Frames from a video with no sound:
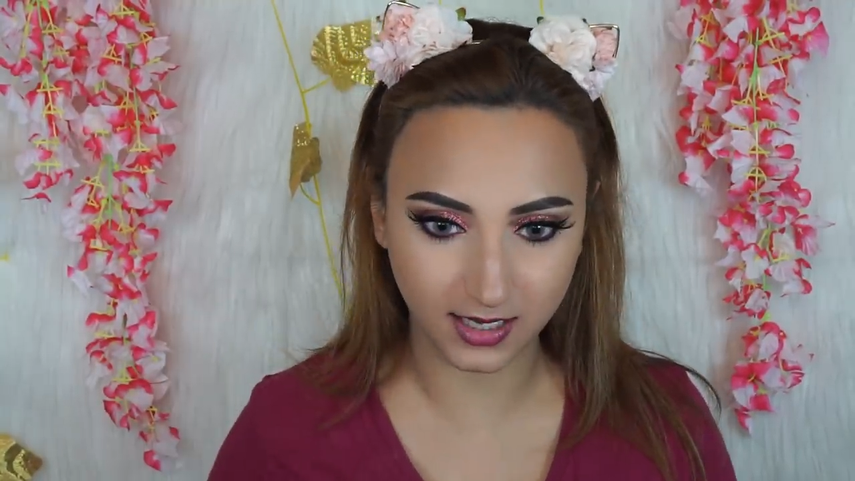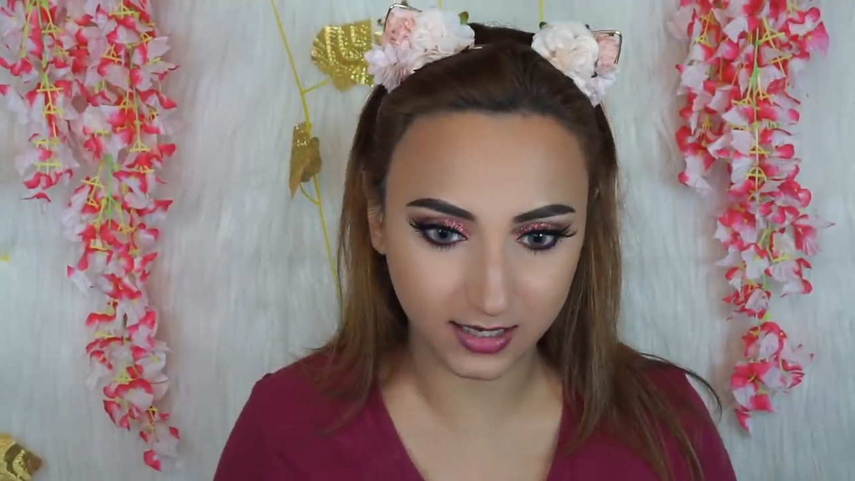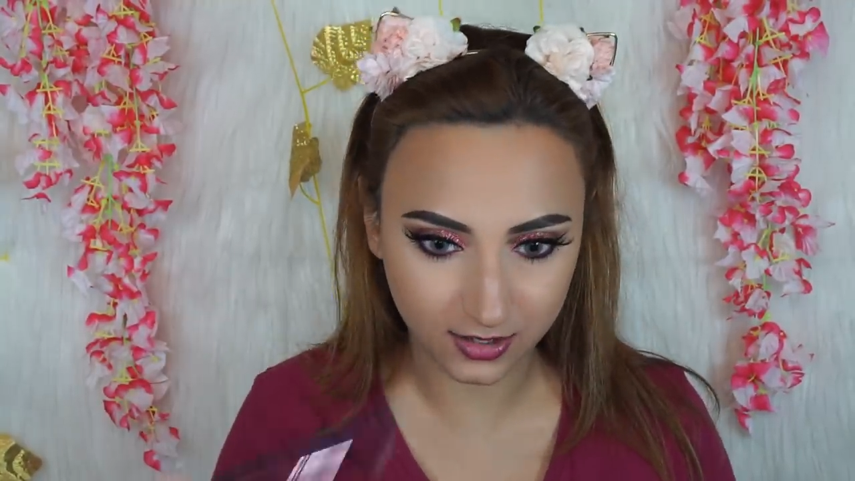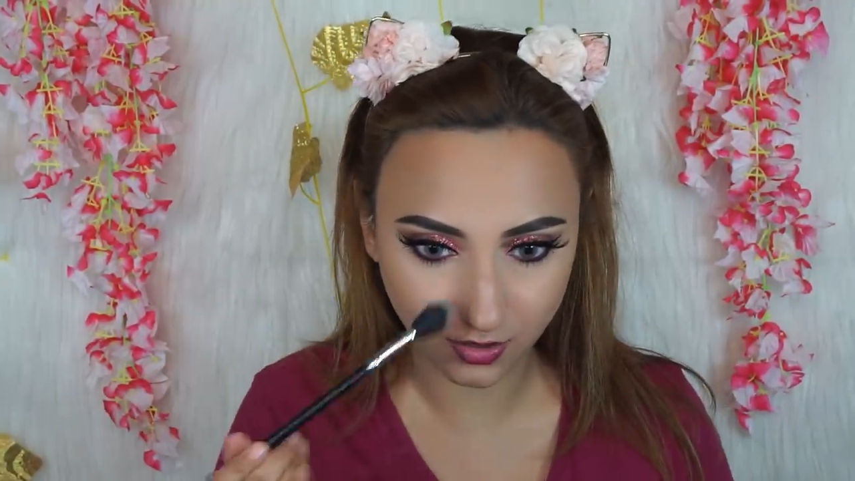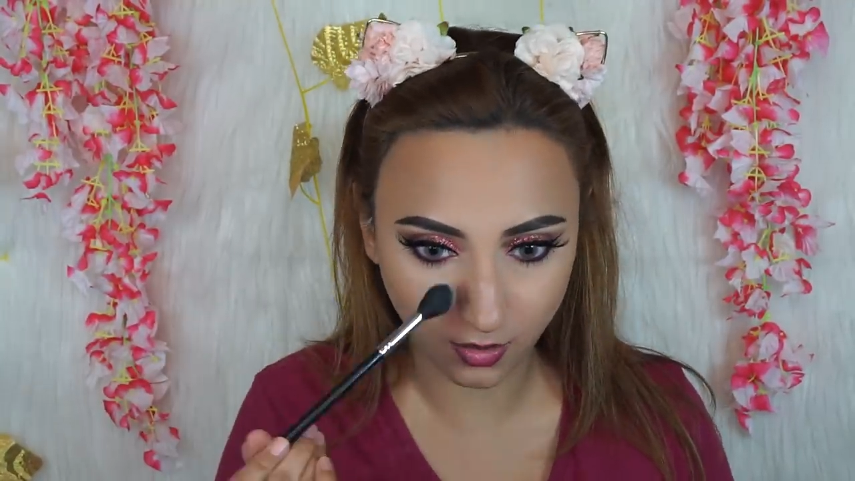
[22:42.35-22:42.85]

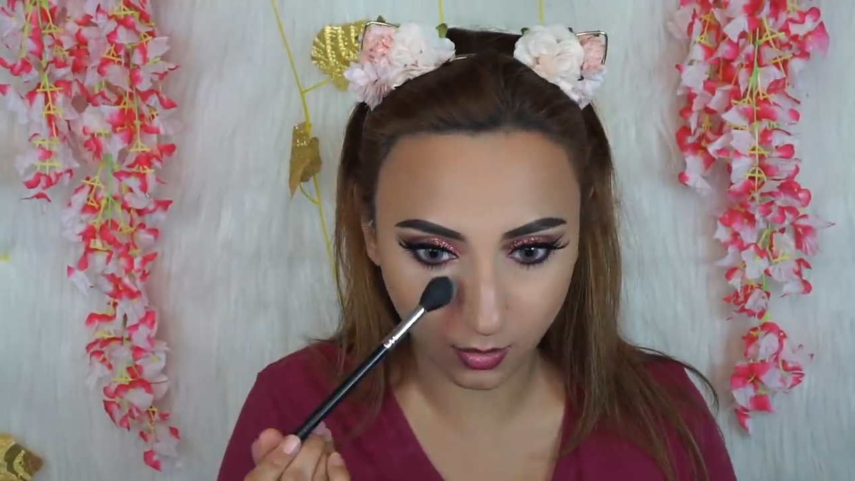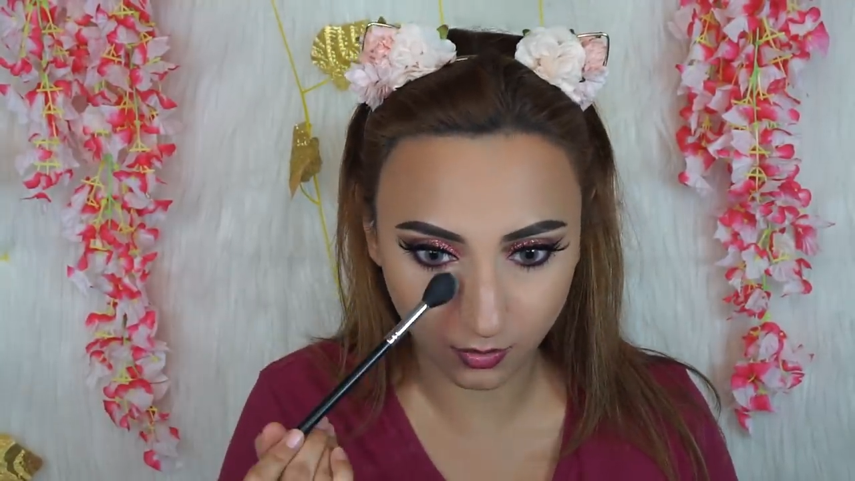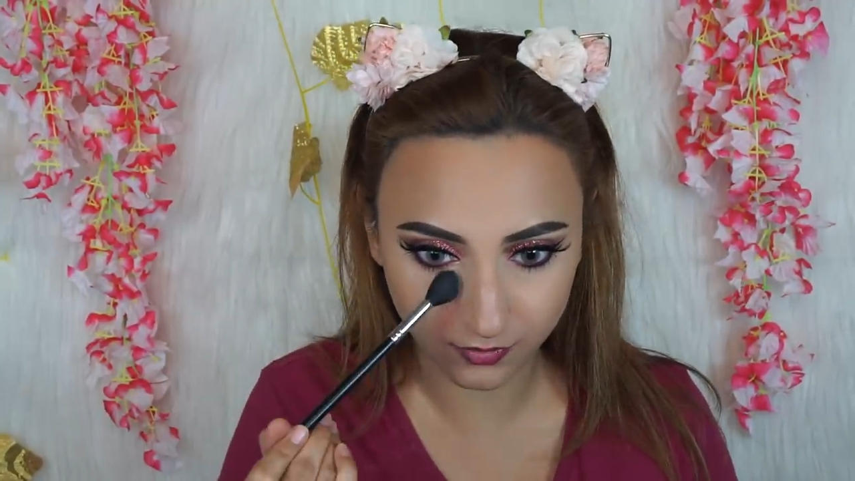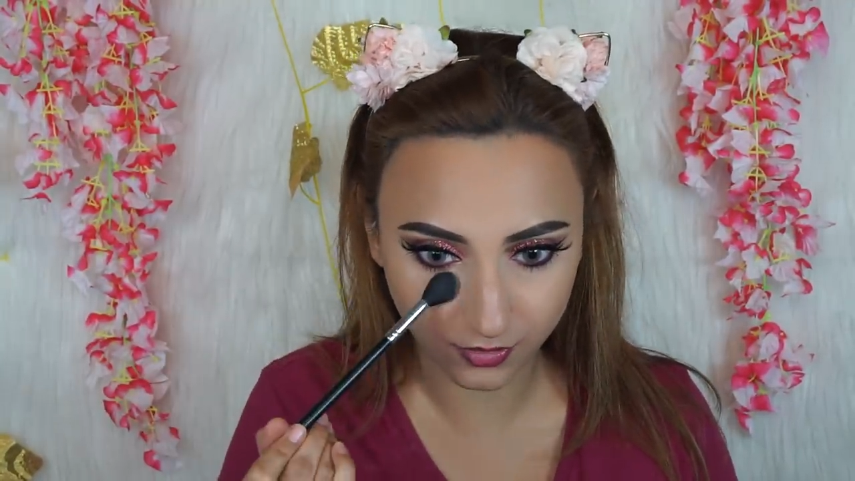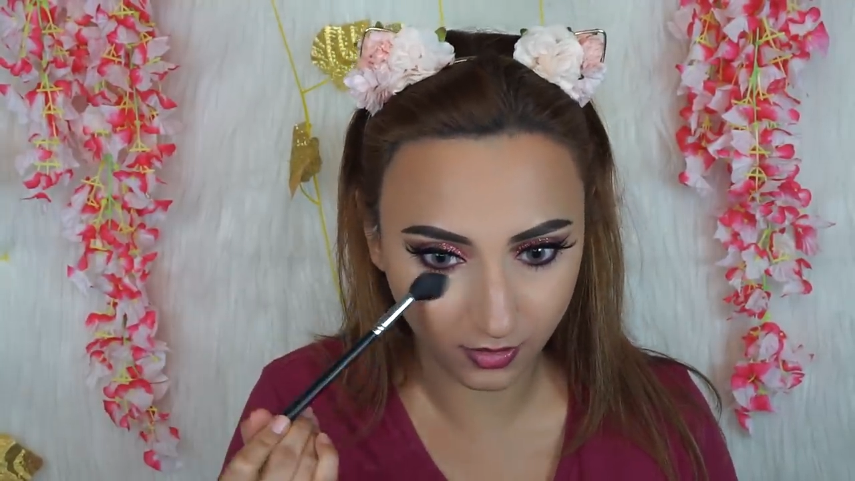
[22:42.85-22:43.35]
in your
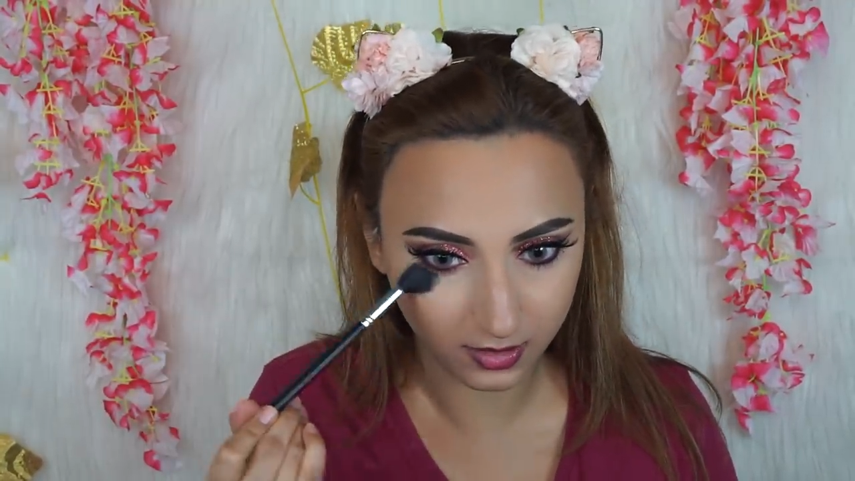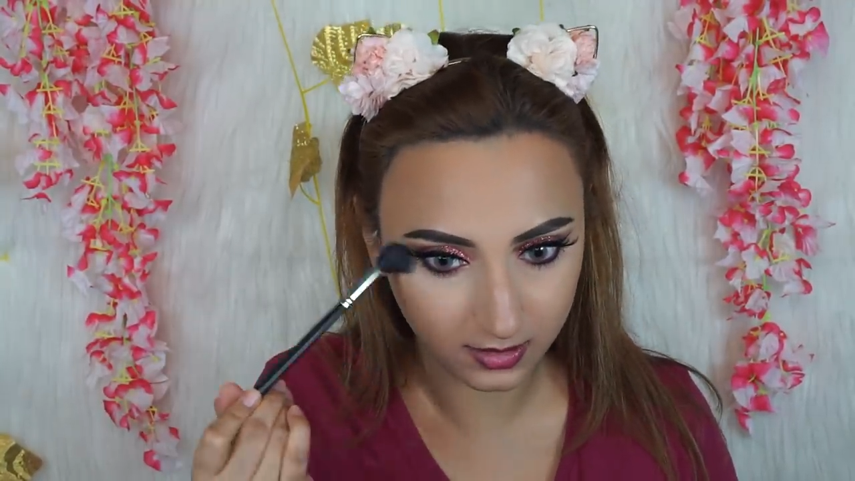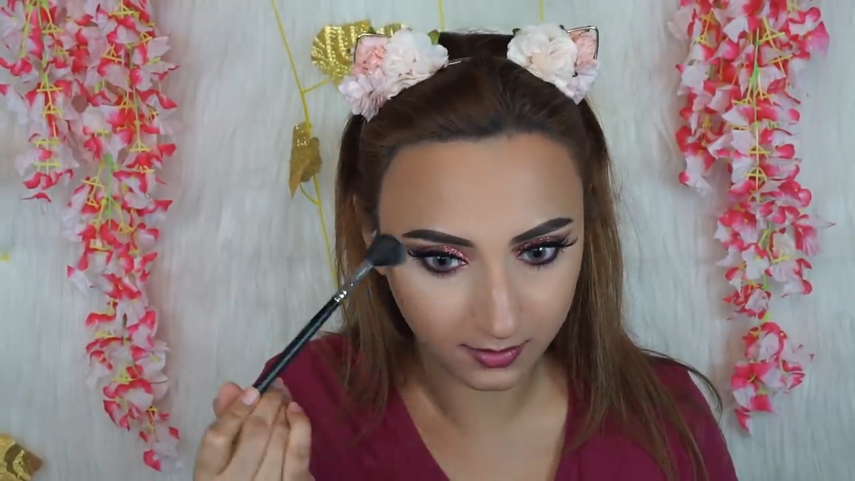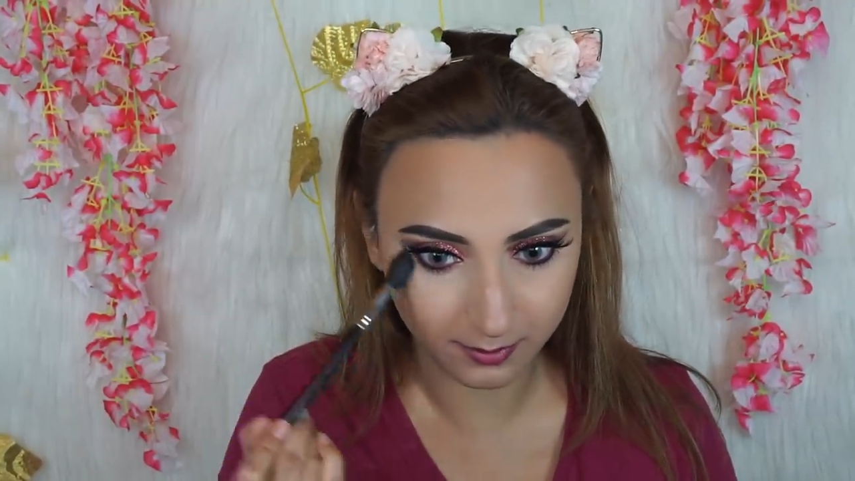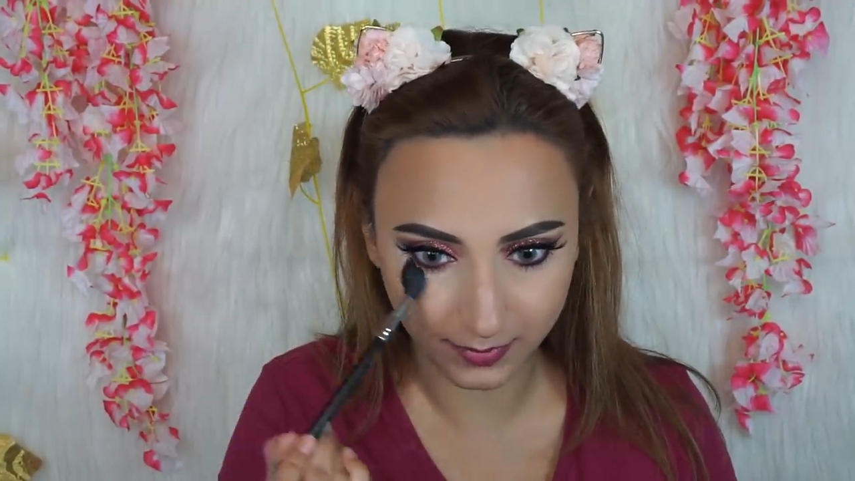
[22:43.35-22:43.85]

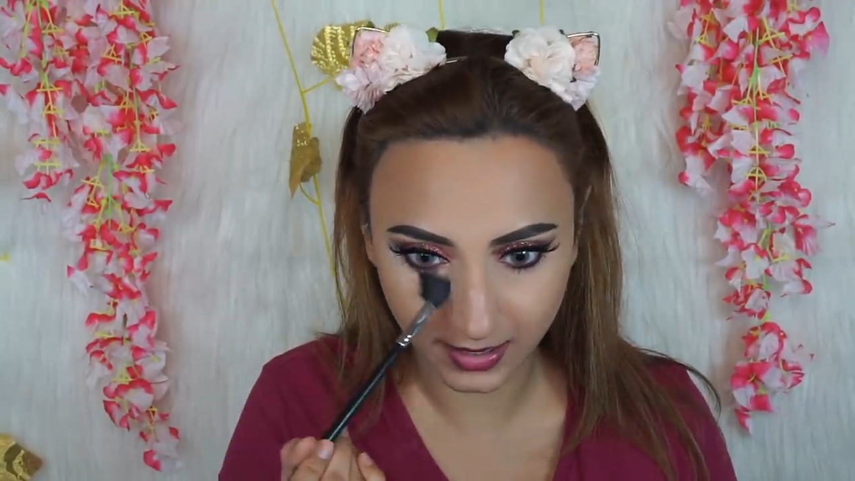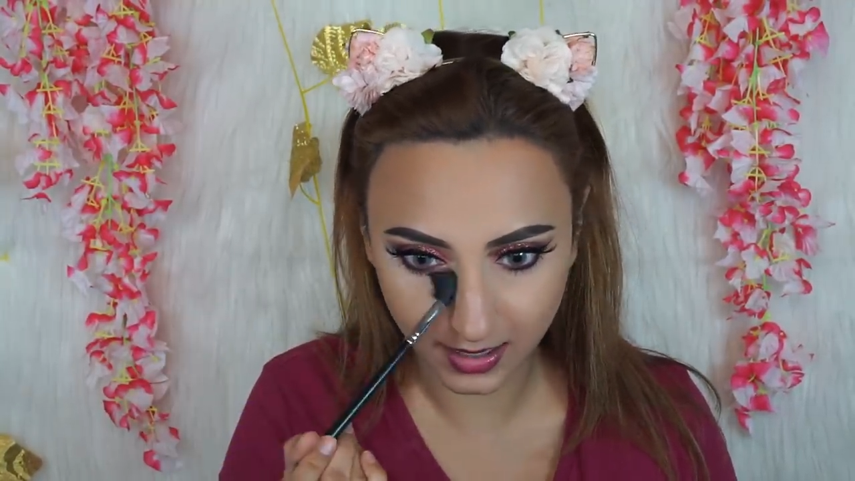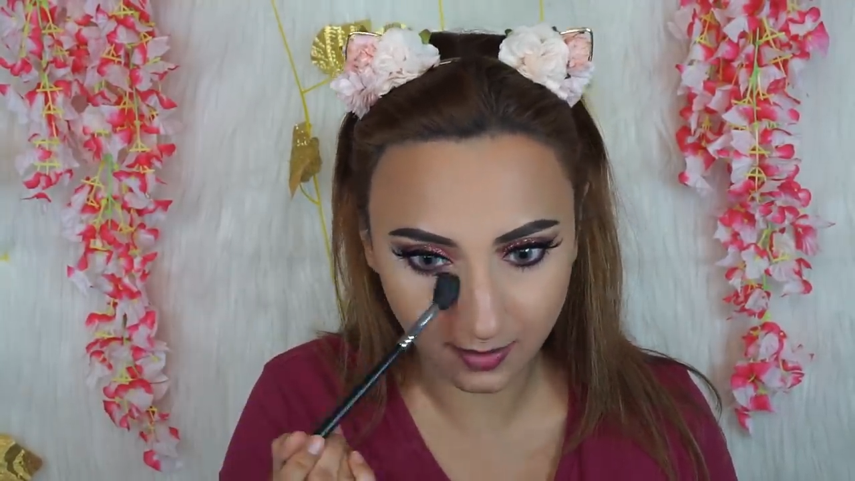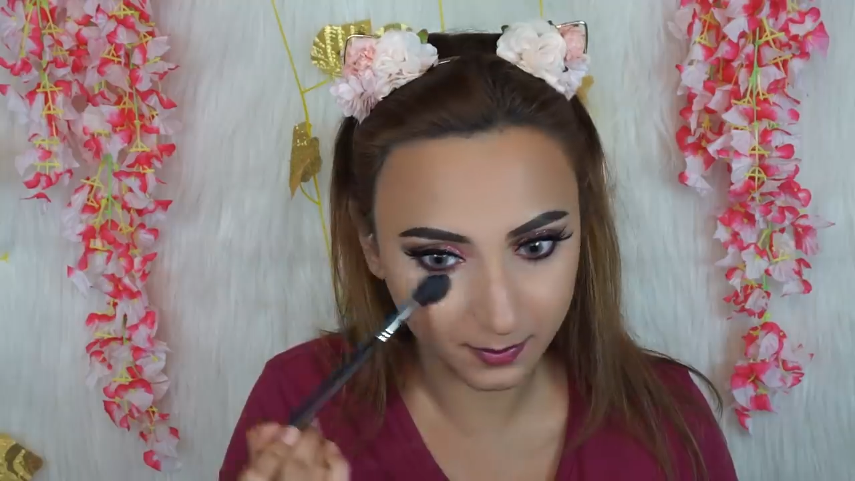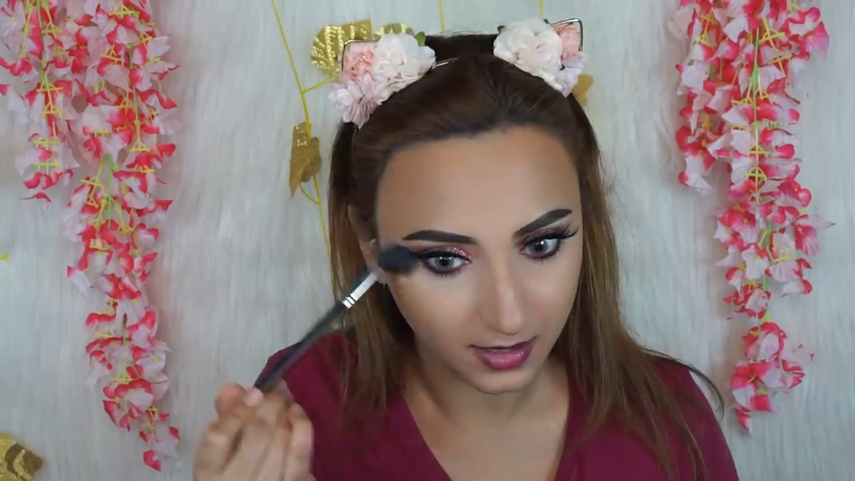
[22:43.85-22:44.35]
overall
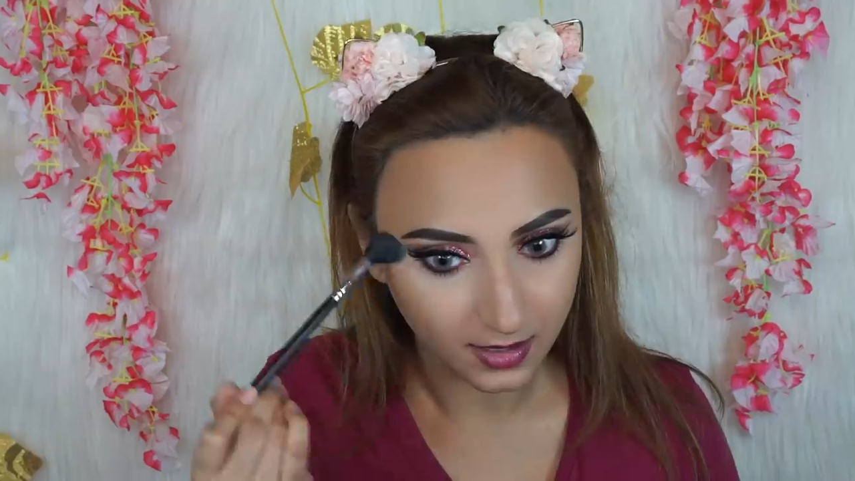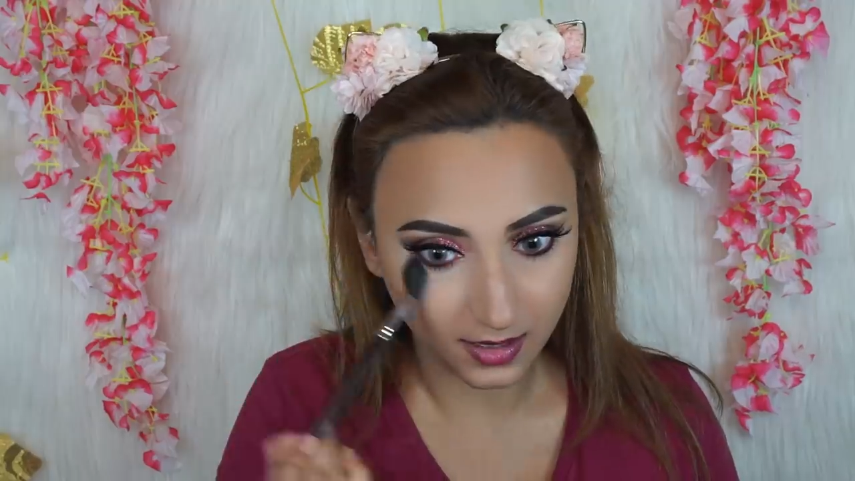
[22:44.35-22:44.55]
makeup